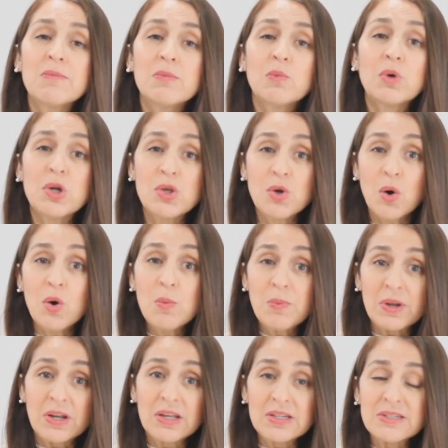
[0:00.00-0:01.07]
where you
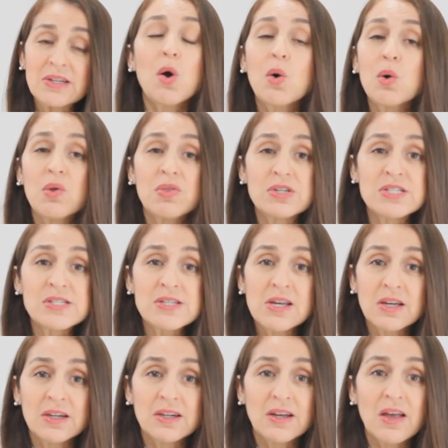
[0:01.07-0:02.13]
open it, or the
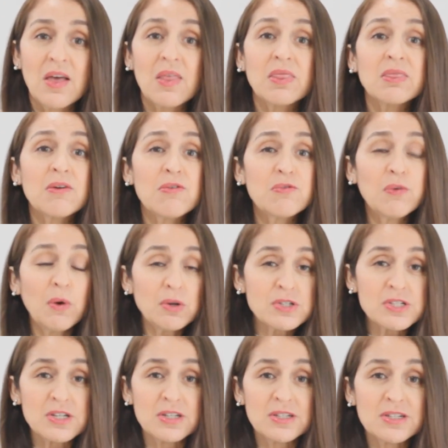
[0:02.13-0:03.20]
sink, the
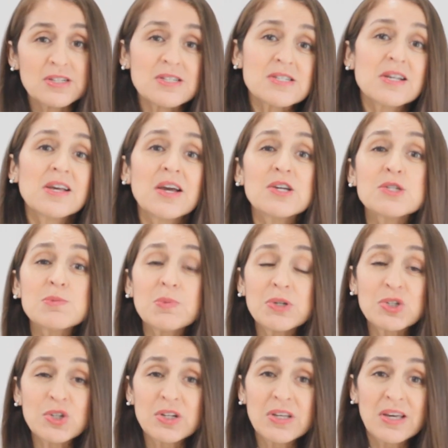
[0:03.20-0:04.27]
faucet,
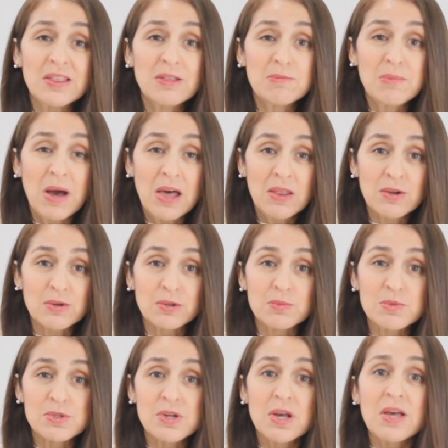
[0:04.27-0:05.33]
especially in the
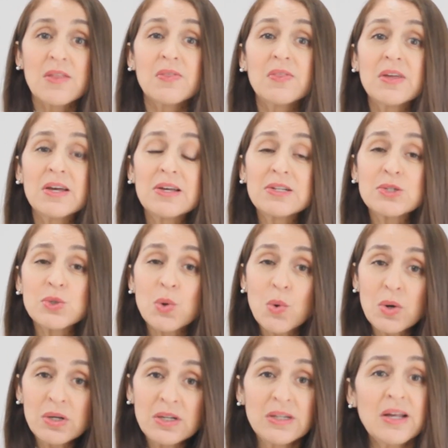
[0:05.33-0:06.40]
bathrooms, the
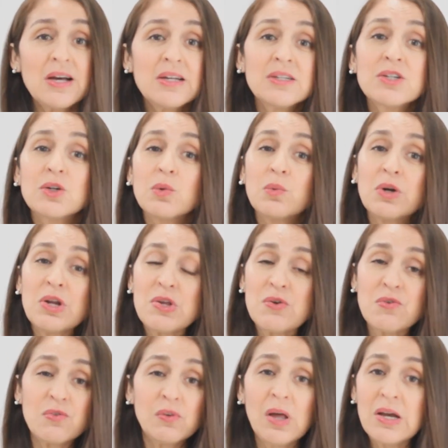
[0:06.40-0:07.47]
toilet handle where you
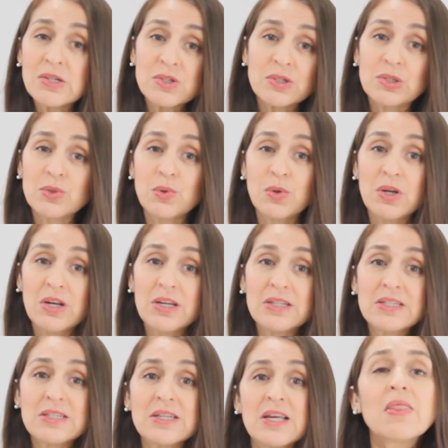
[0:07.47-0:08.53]
flush the
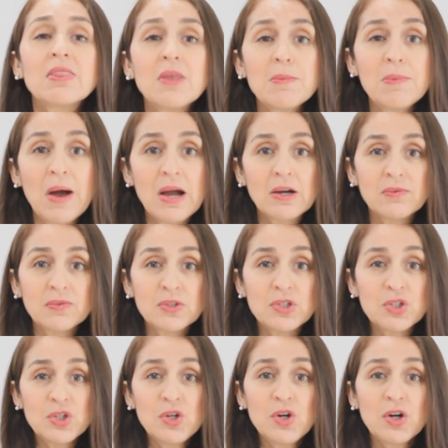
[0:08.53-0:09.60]
toilet, the back of the
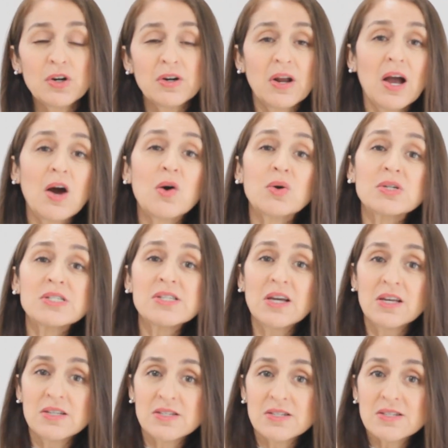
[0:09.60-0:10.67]
chair, our
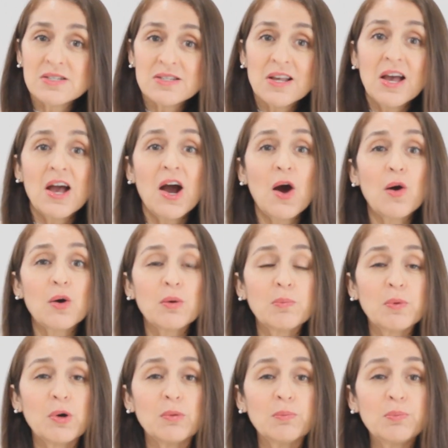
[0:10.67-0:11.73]
desks, our
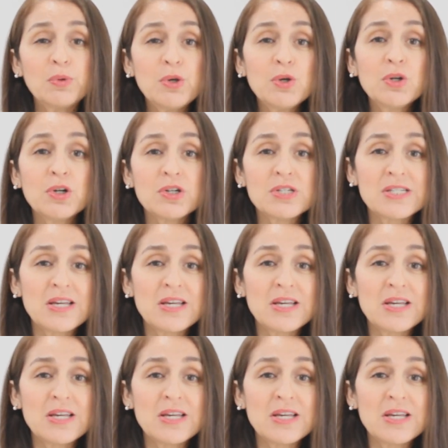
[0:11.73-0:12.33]
computer